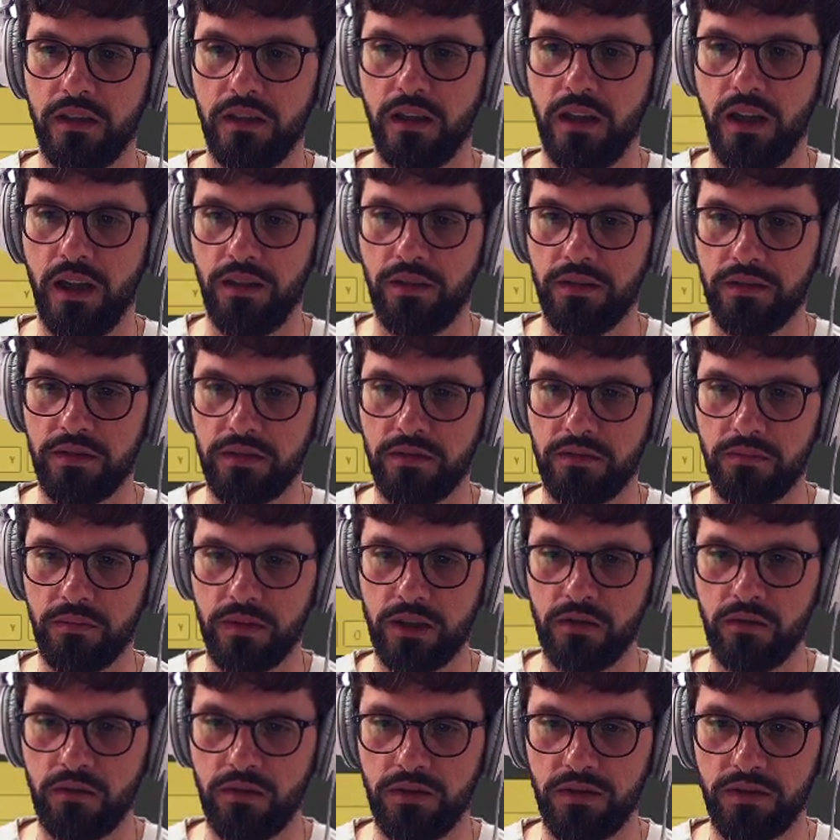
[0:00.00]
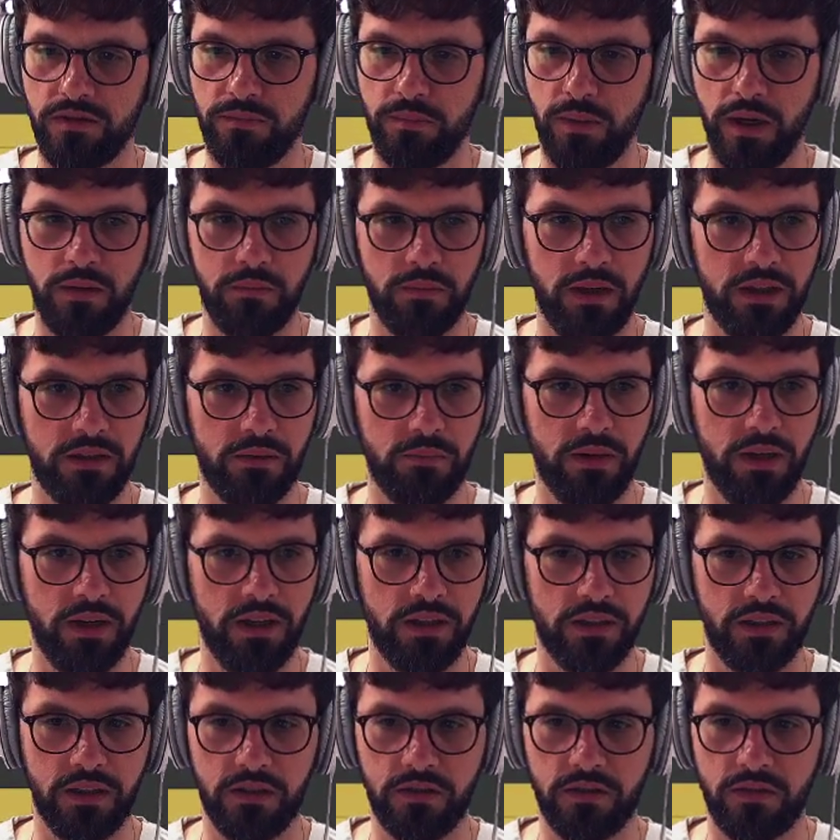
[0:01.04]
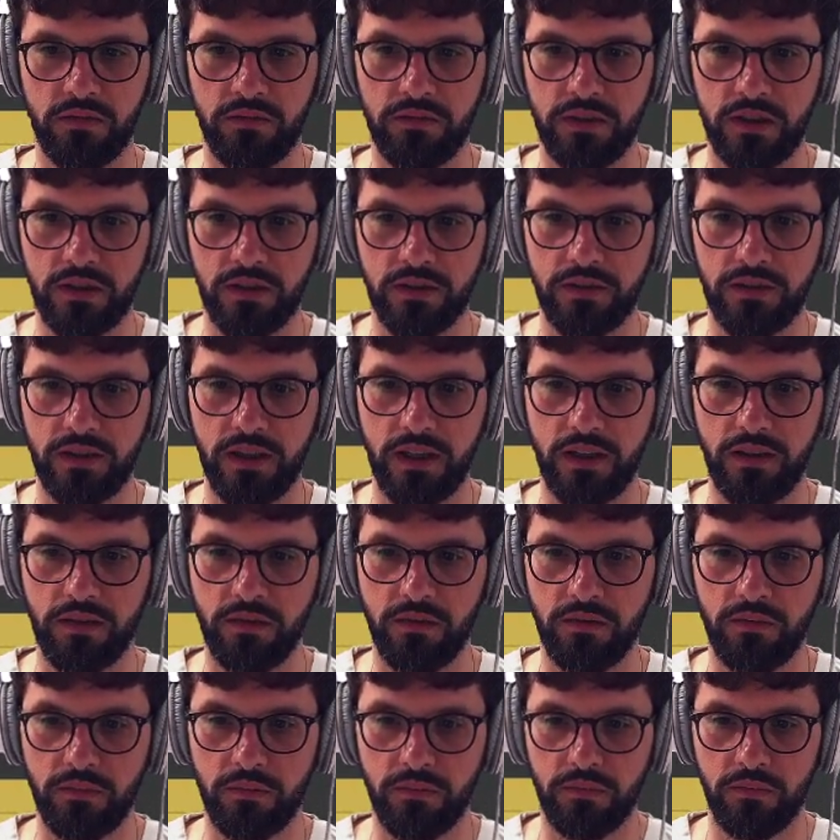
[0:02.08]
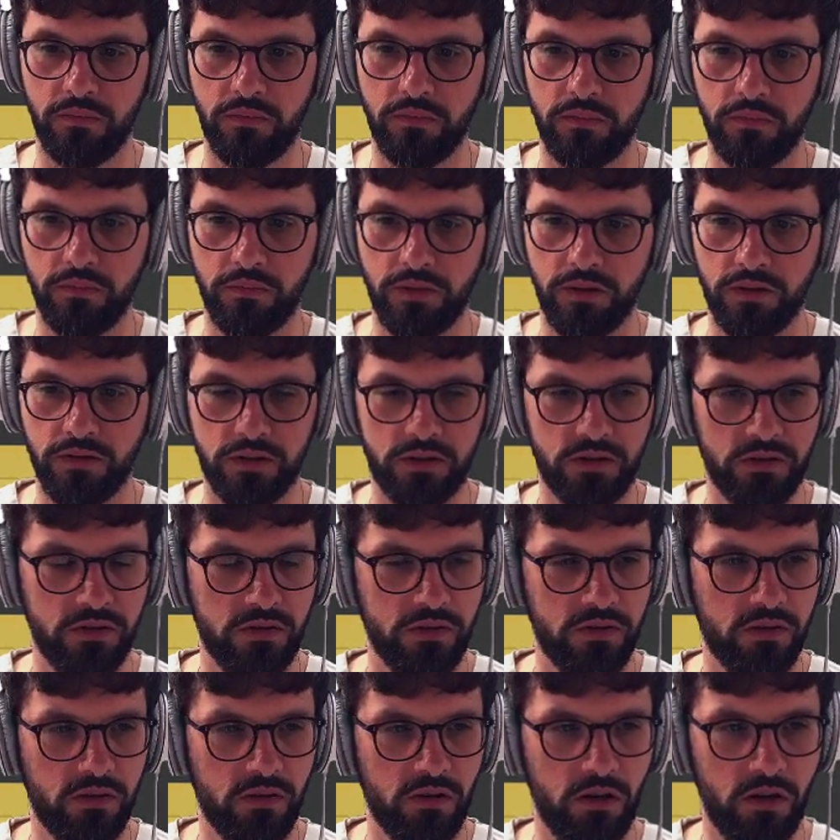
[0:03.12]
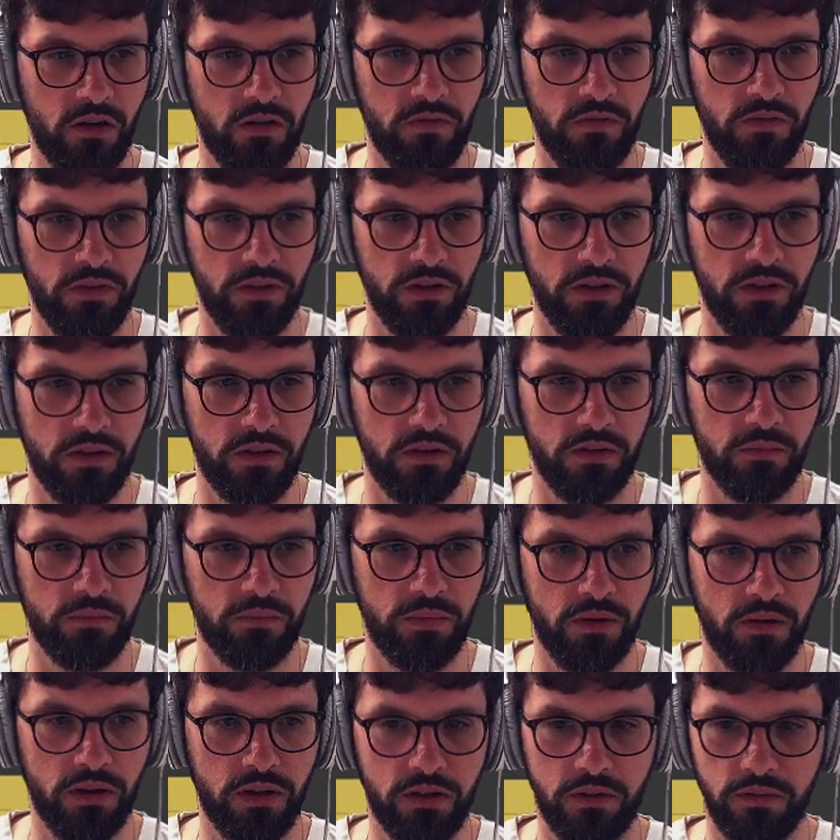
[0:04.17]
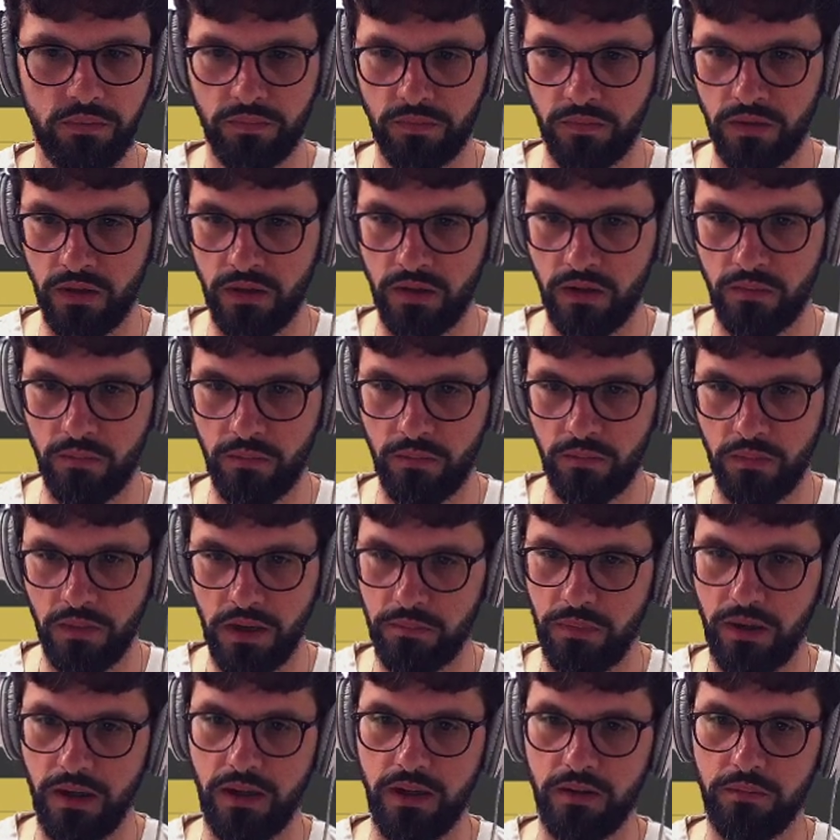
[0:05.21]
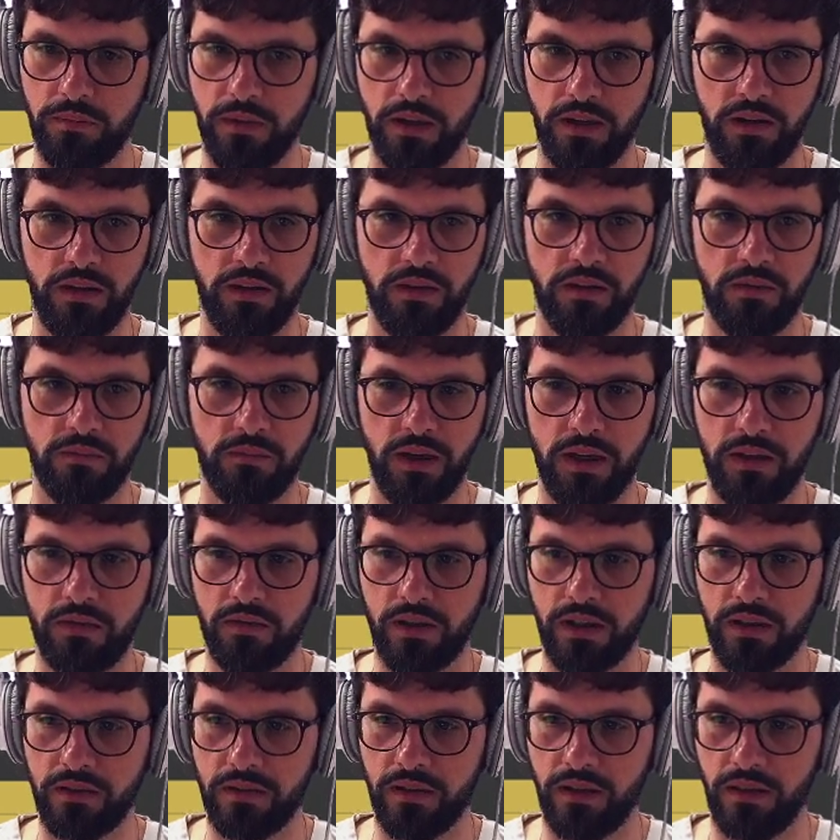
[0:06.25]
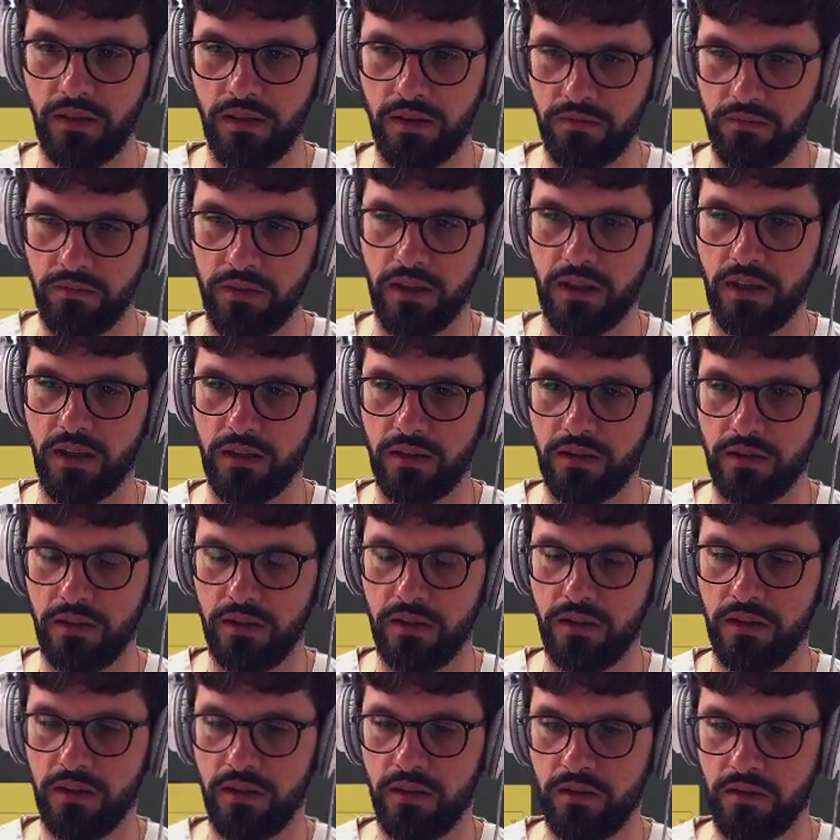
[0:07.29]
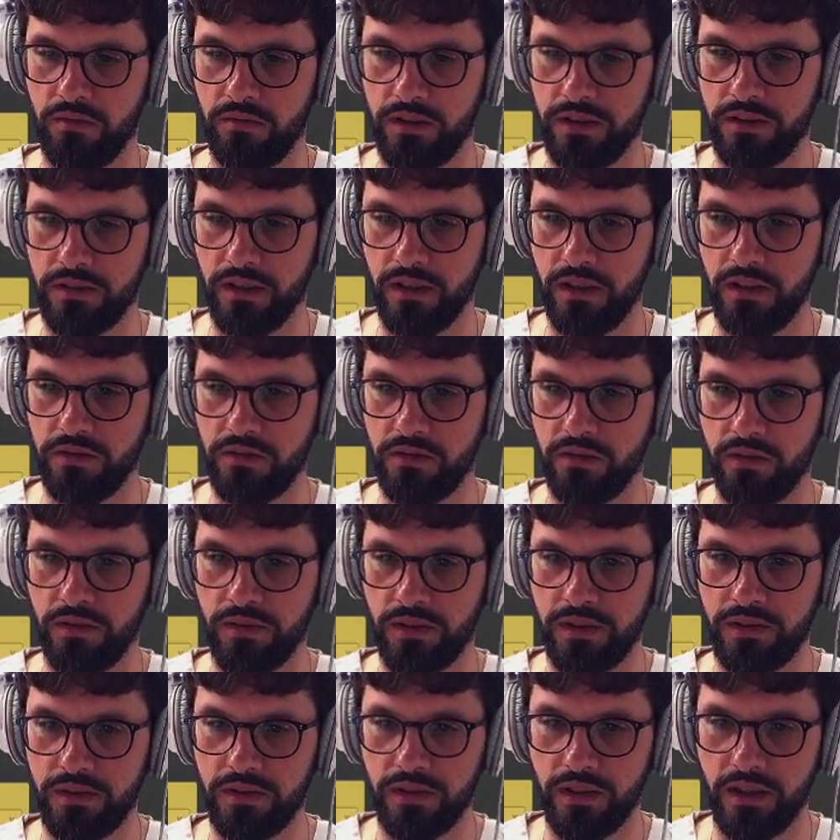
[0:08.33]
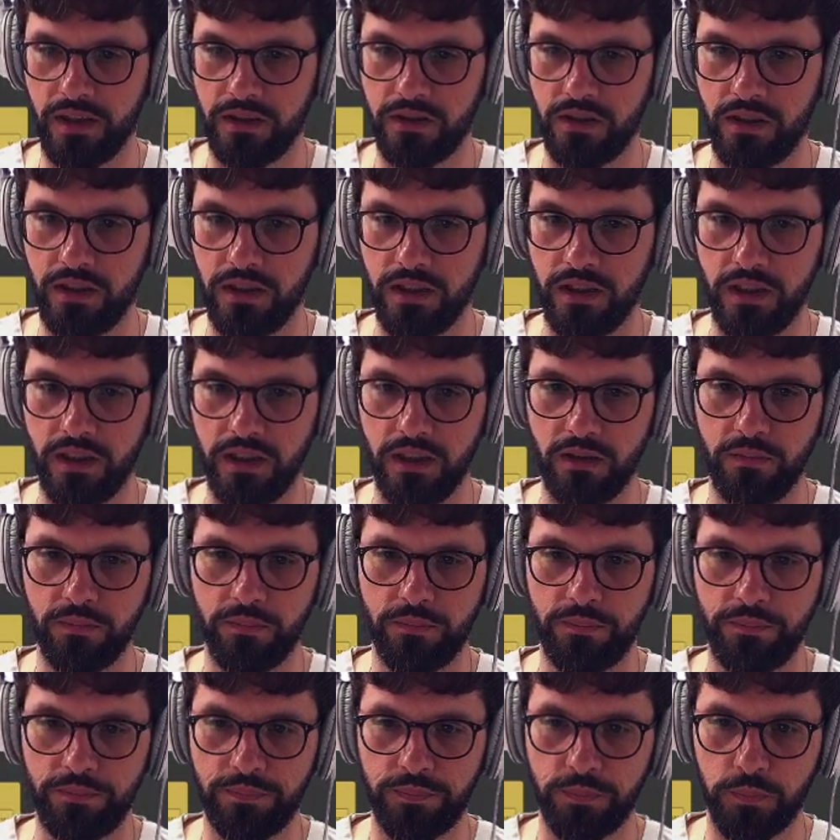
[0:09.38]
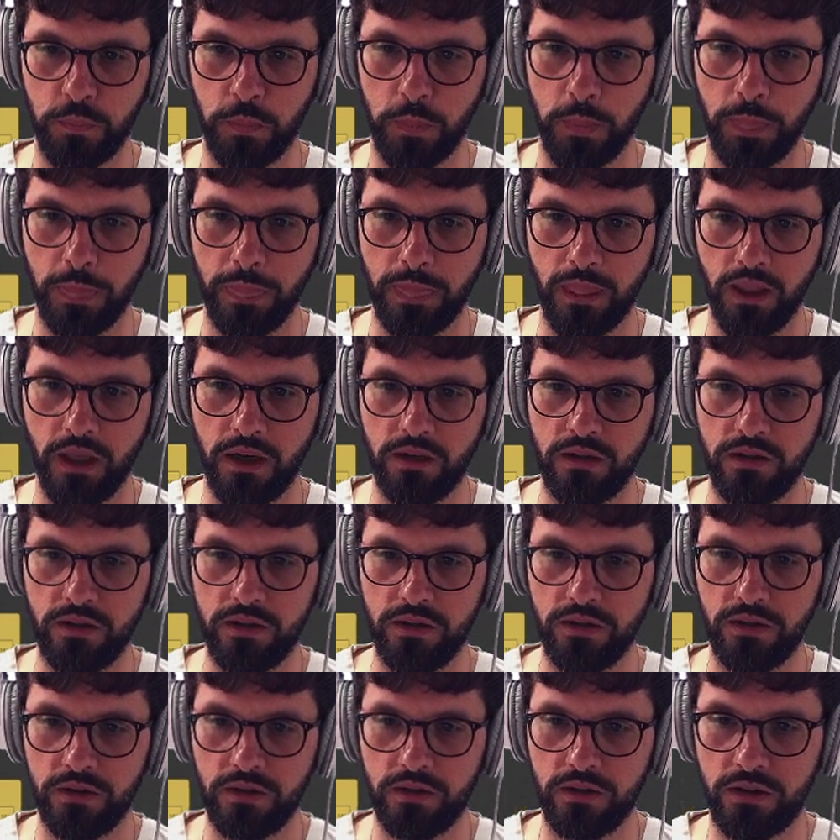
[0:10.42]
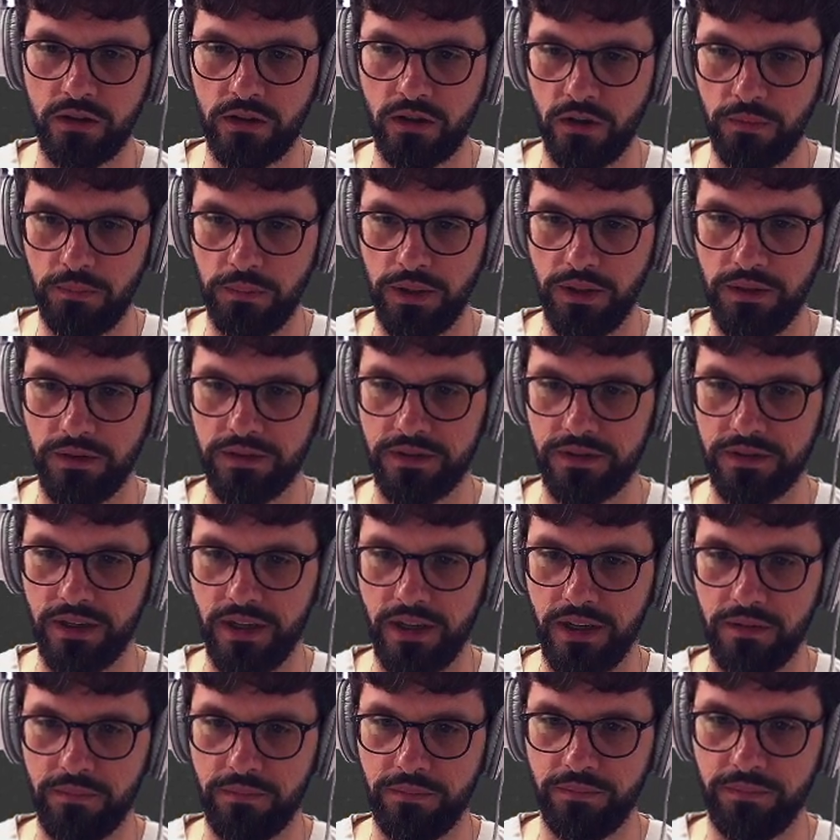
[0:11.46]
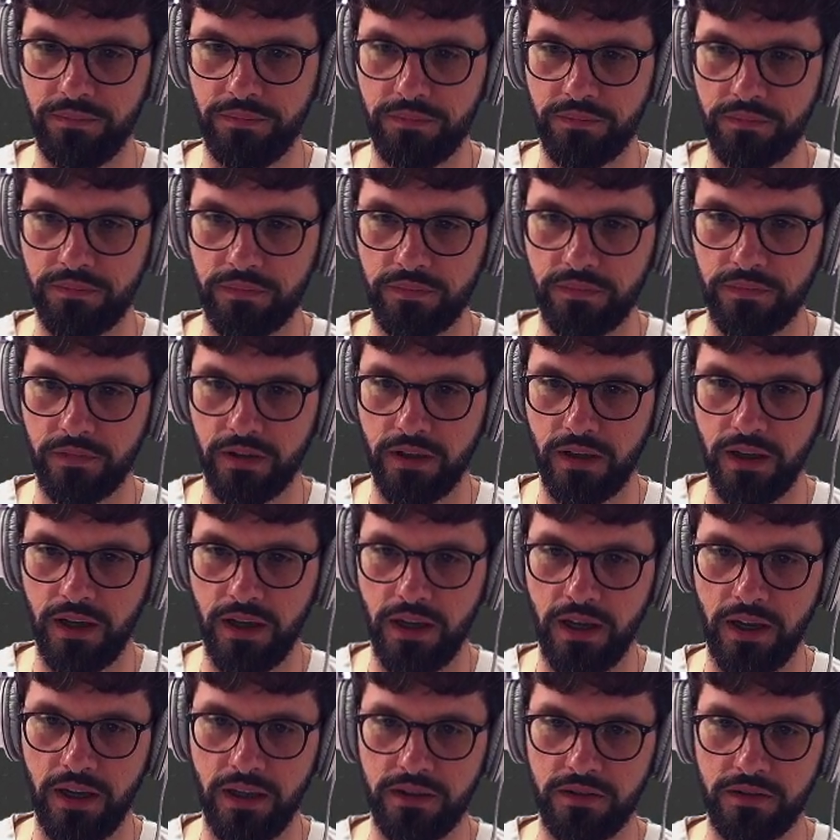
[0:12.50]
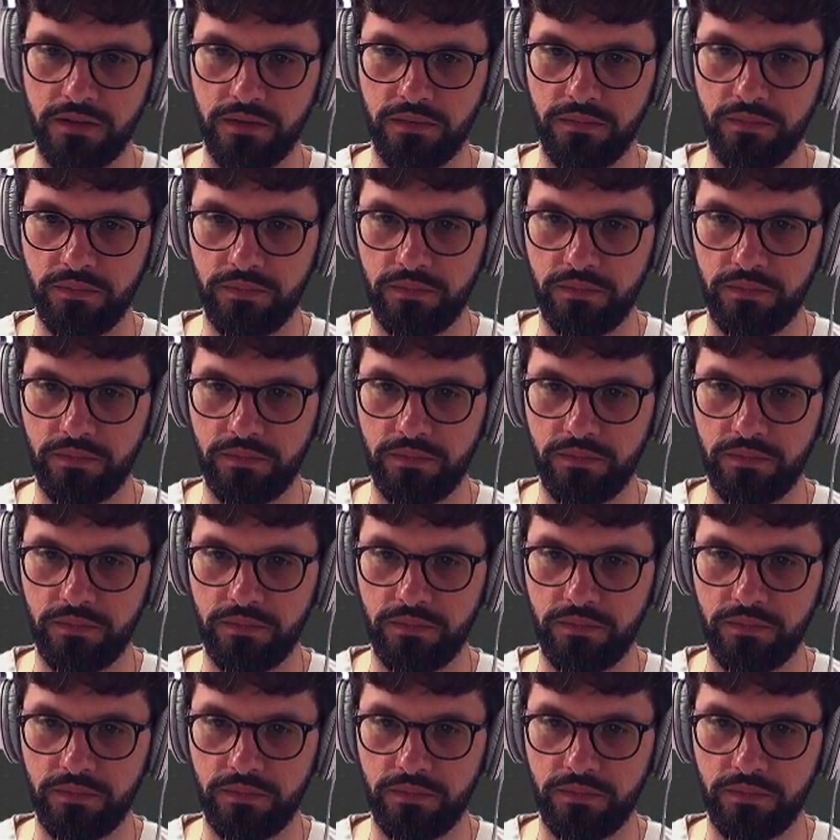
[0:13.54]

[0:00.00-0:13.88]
and this we do this by multiplying it. So we just take the position of the point, multiply it by the matrix, and then we get the result. So this actually here should be the same as